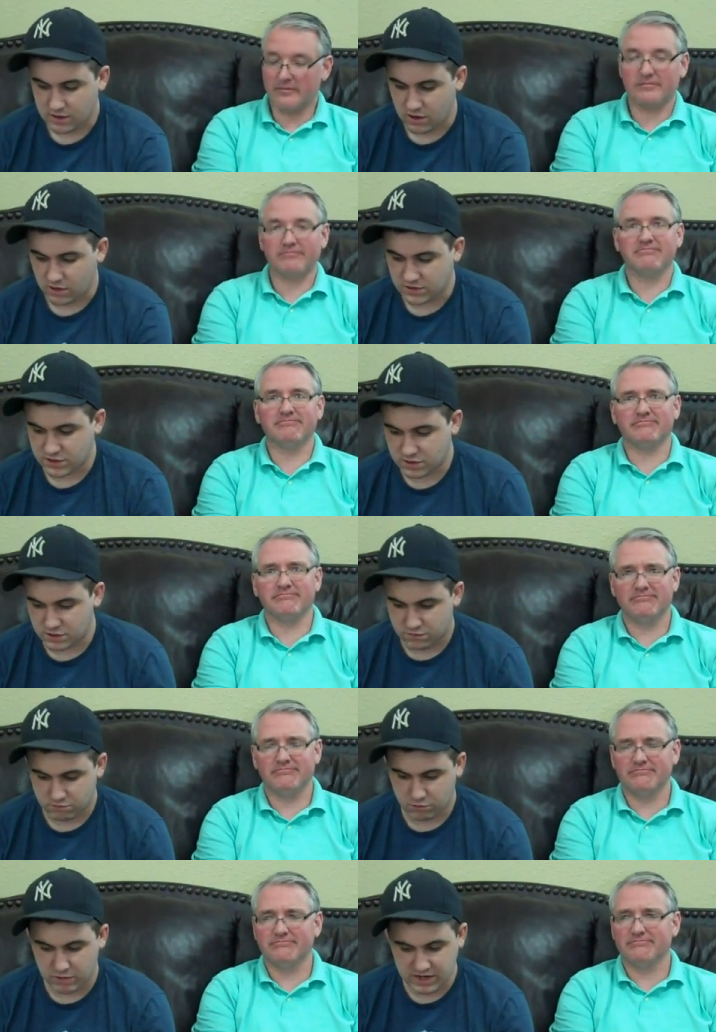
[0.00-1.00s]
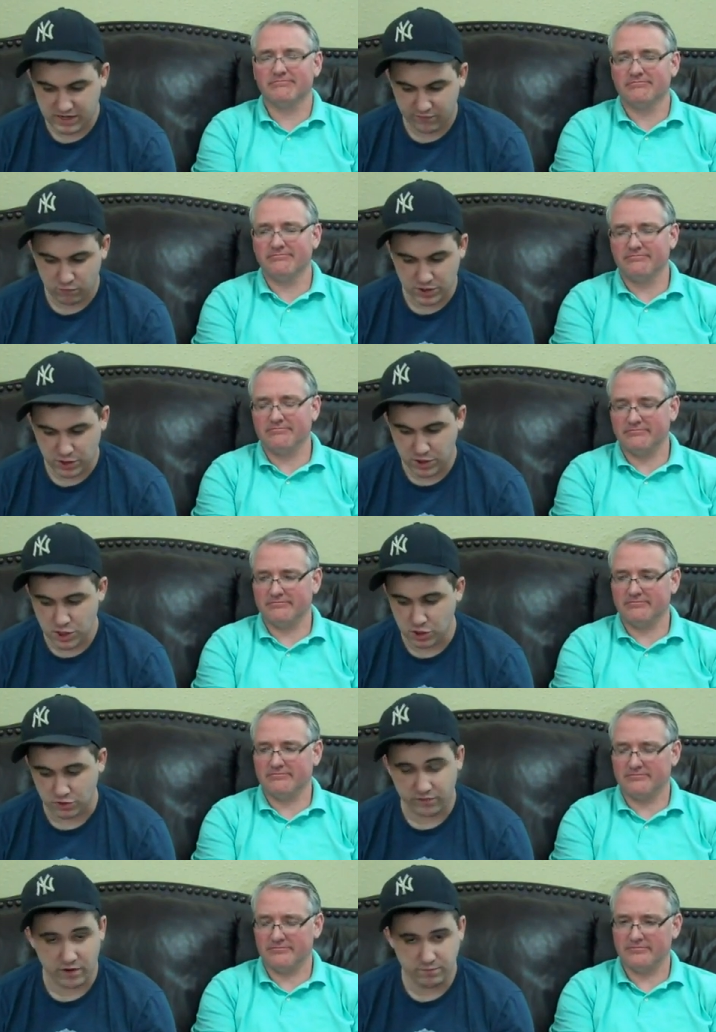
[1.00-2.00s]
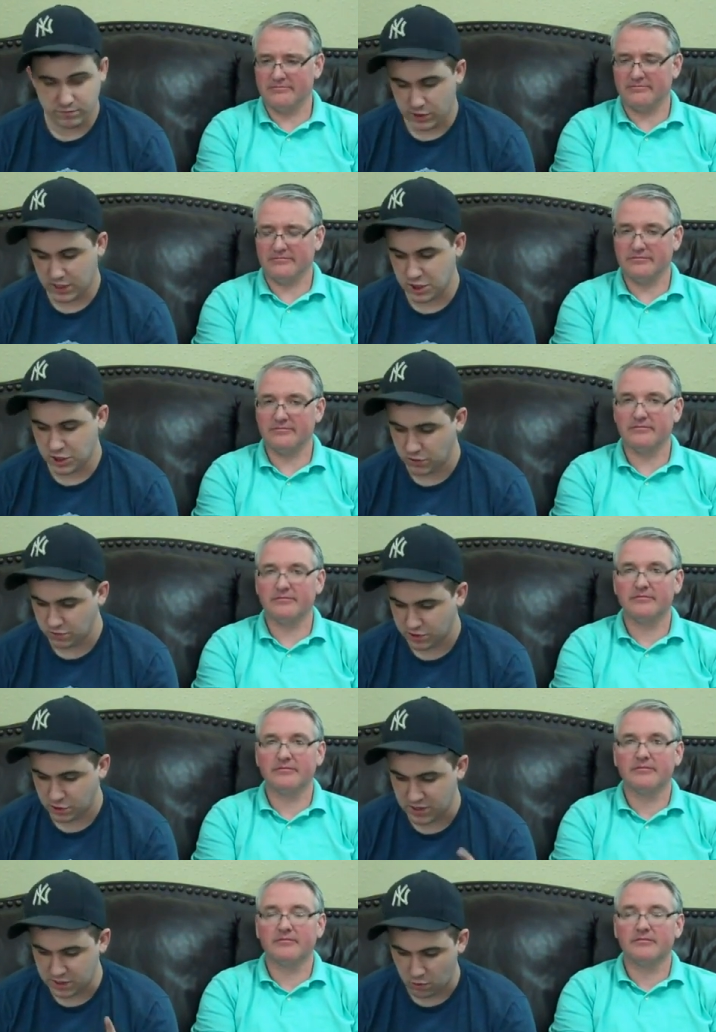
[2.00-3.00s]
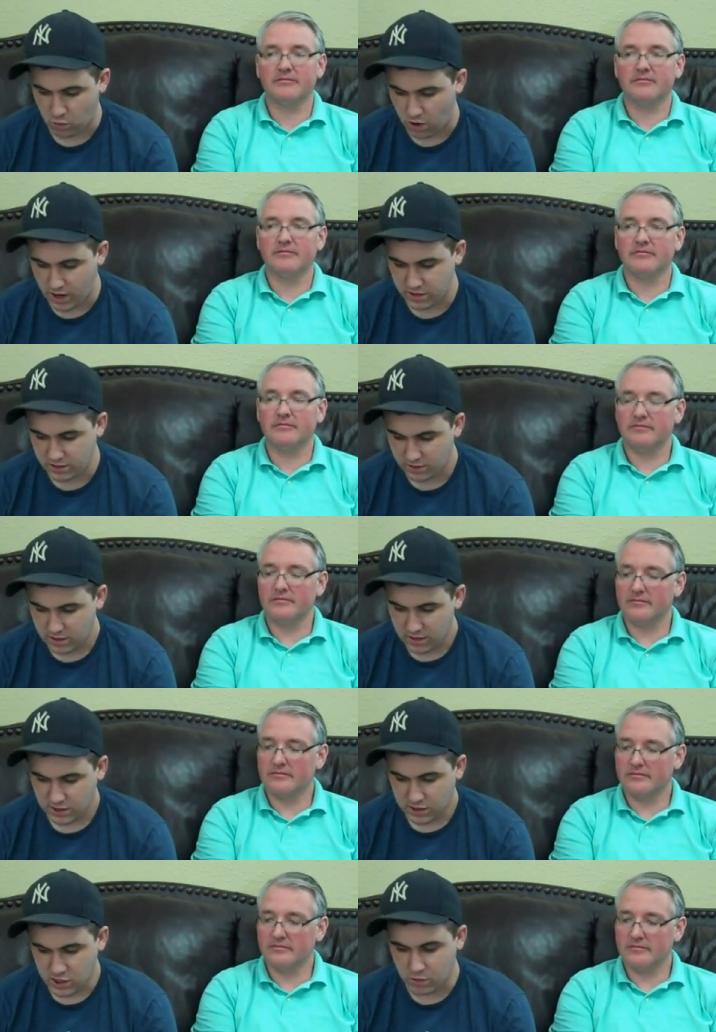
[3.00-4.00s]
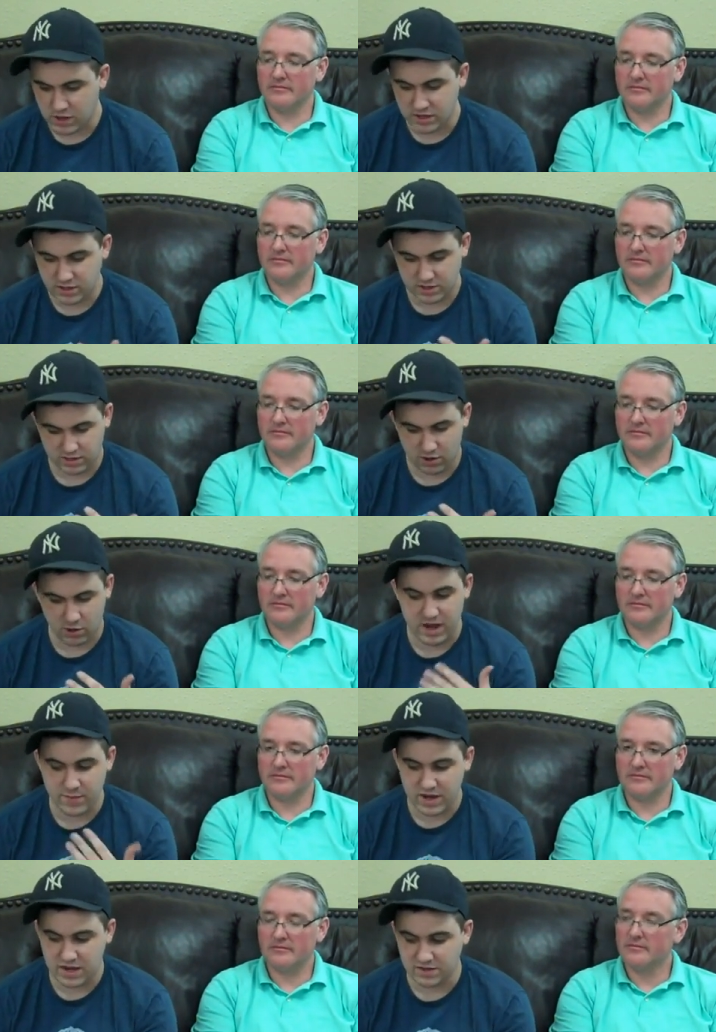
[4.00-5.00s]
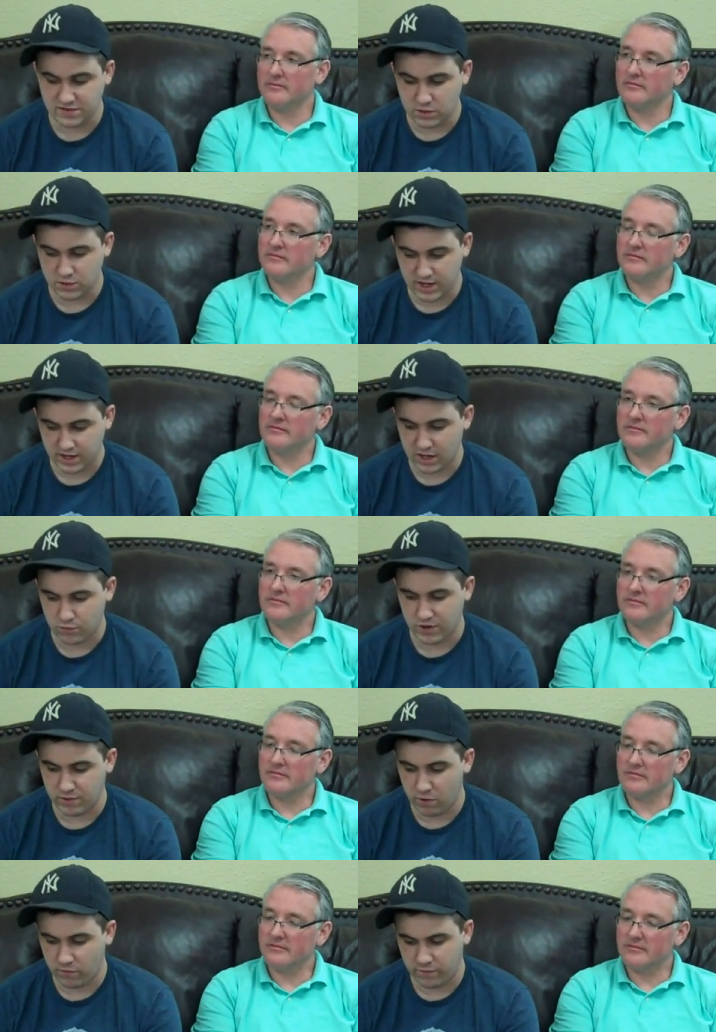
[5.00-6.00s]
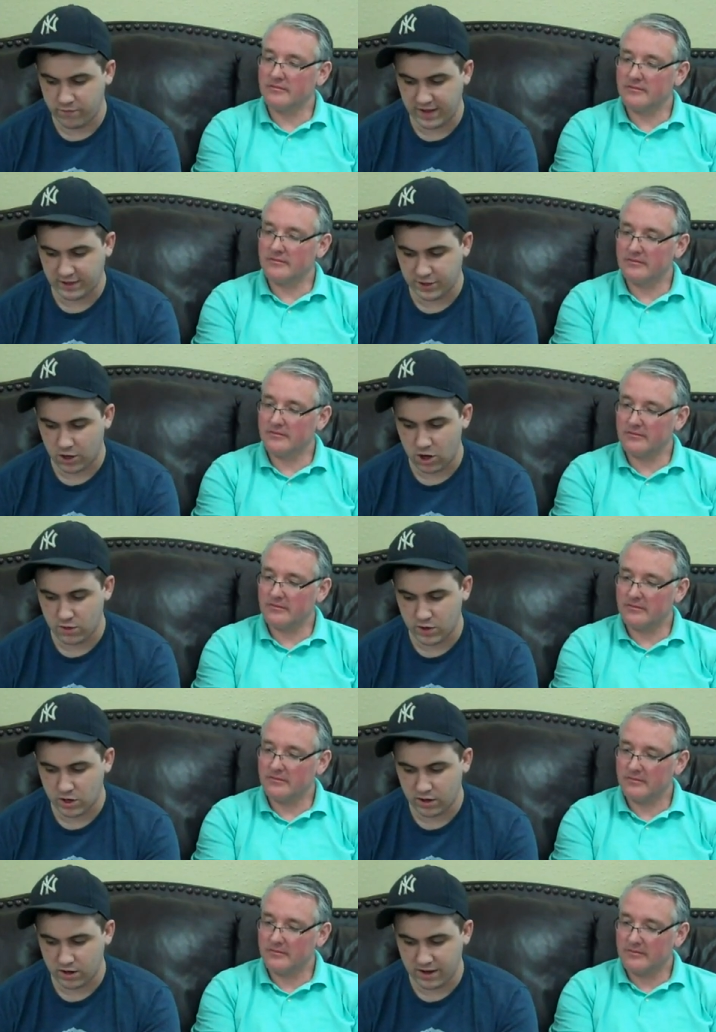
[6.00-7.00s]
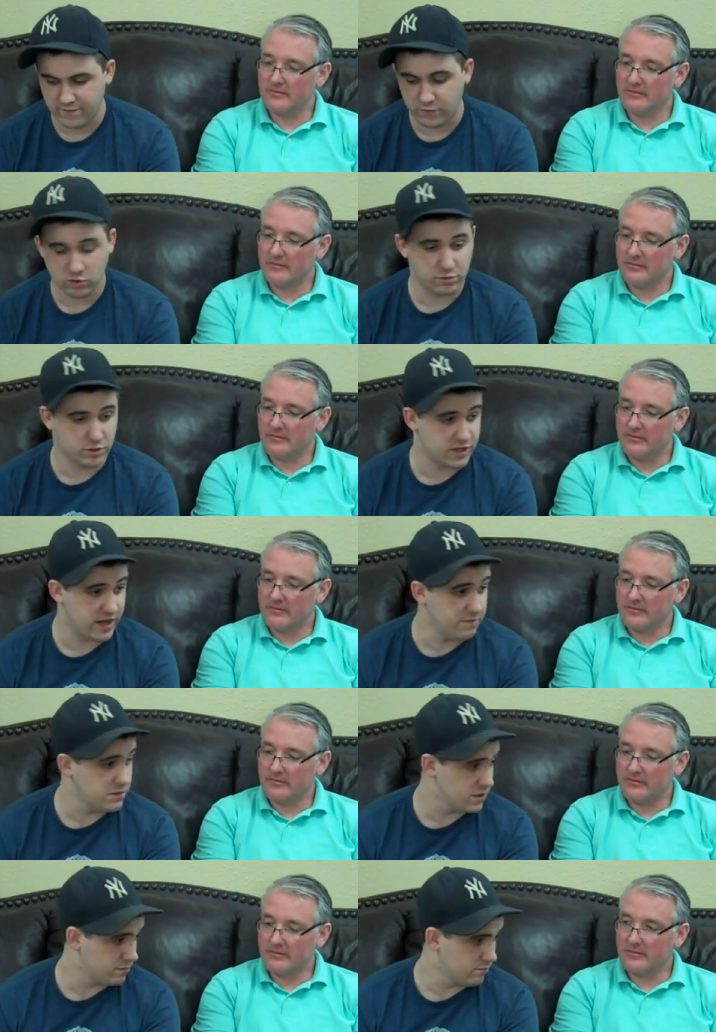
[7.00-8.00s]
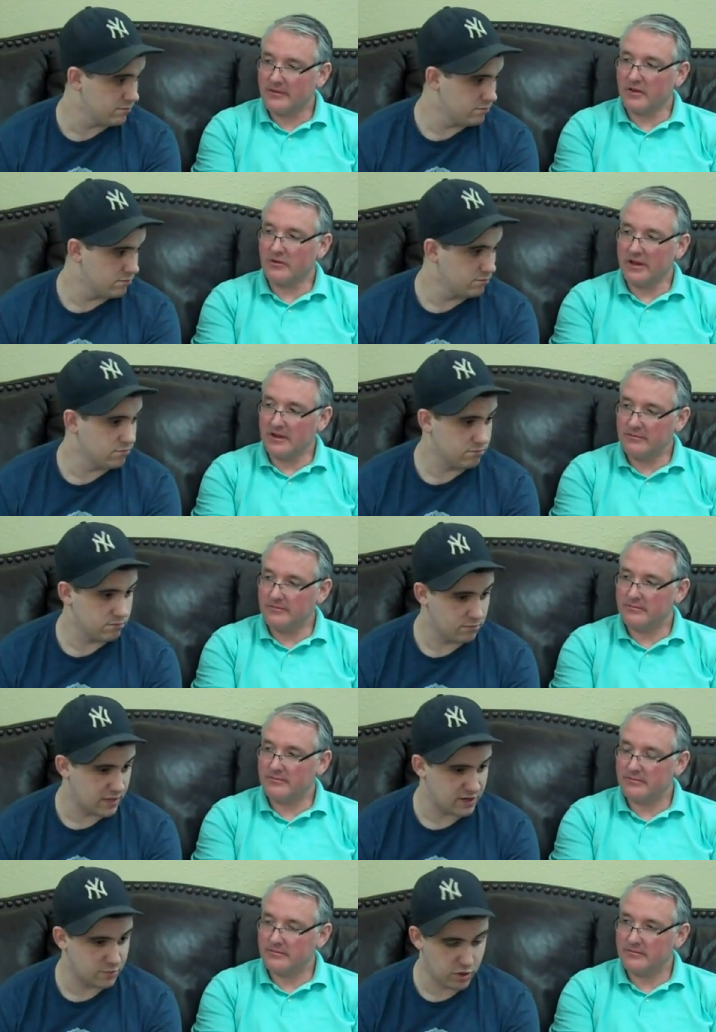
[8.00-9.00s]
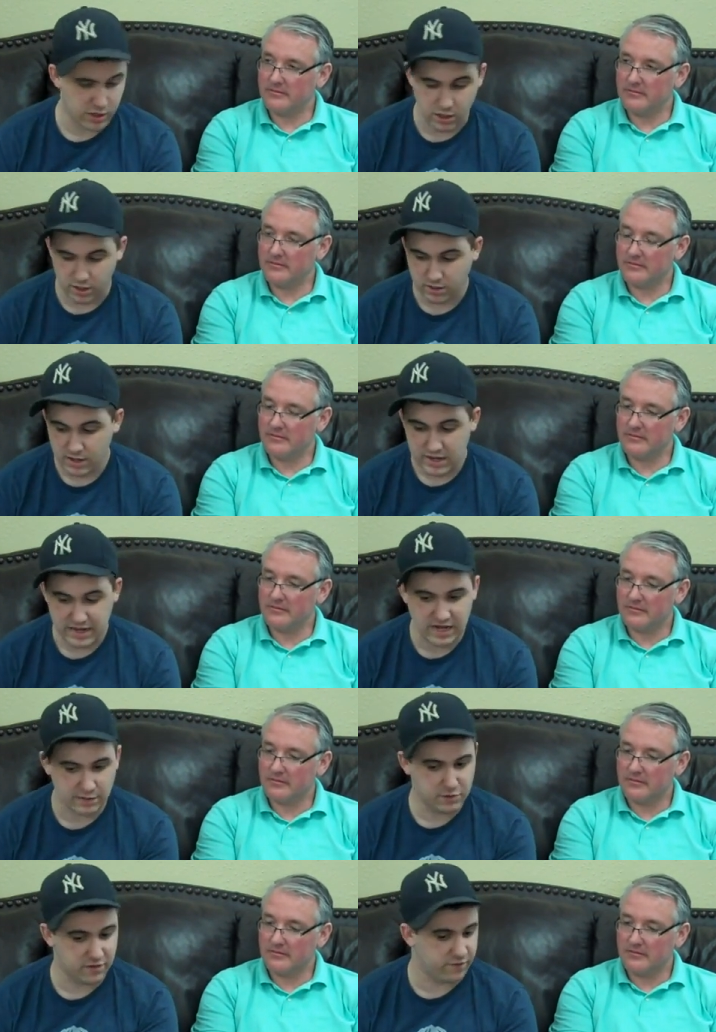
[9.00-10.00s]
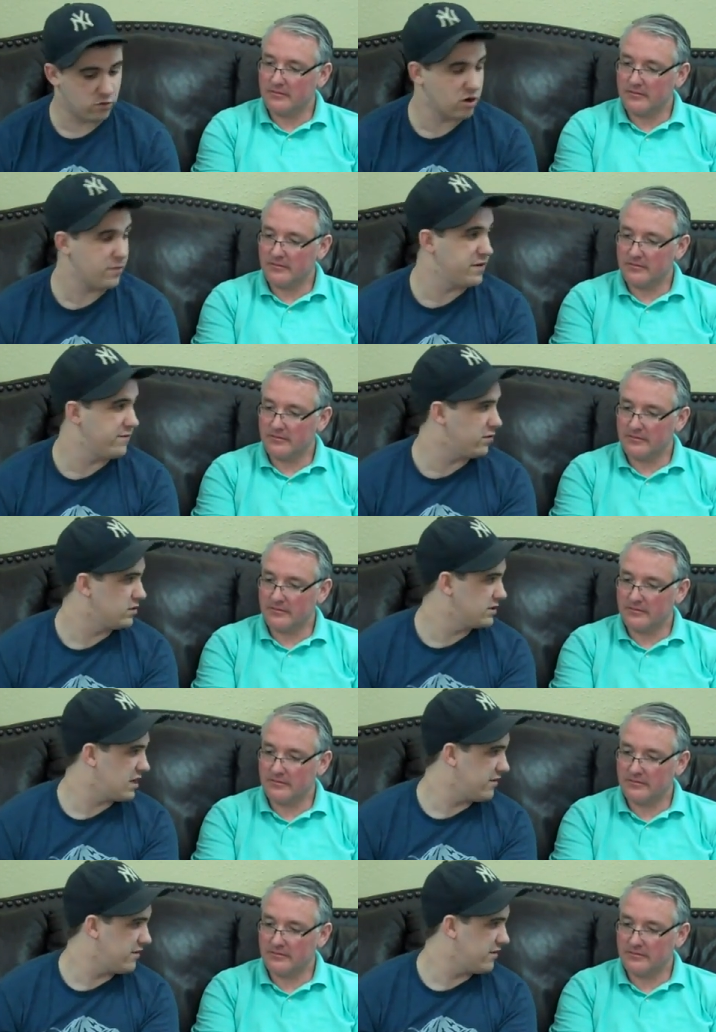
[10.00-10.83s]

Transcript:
Speaker 1: There's three different ones you can choose from. You get to choose. So either one, you and or him and his unit can reroll failed armor and invulnerable saves. Okay. That's pretty good. He comes with a four up invulnerable